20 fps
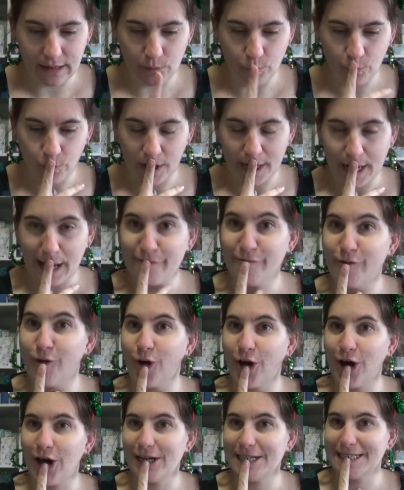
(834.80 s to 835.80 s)
what I
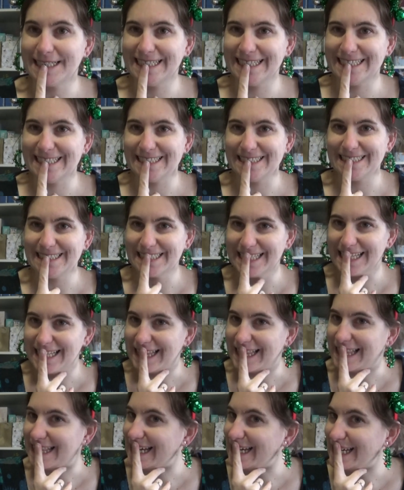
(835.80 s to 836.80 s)
forgot is
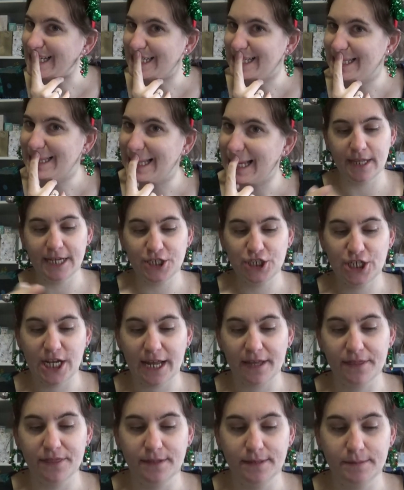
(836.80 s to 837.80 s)
that they
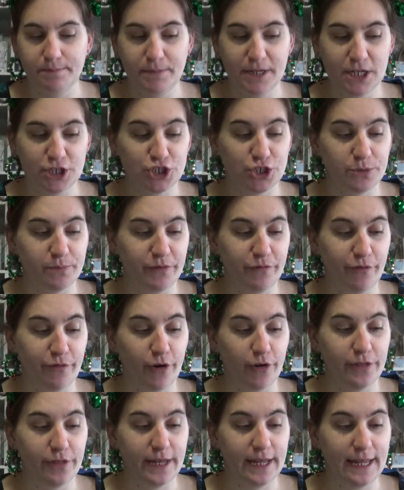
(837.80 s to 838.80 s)
checked the picture
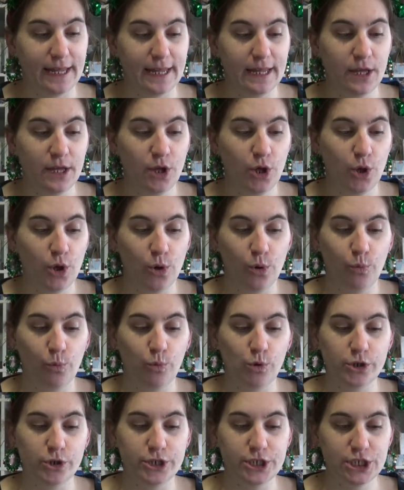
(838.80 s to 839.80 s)
before they
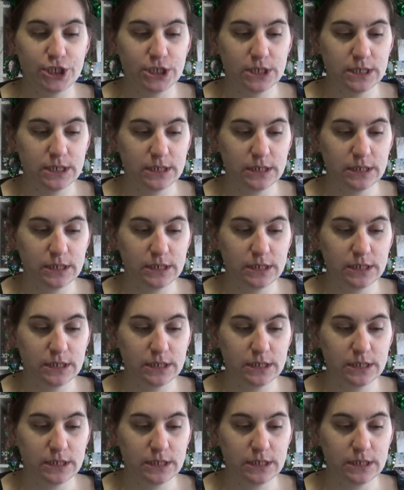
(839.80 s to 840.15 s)
would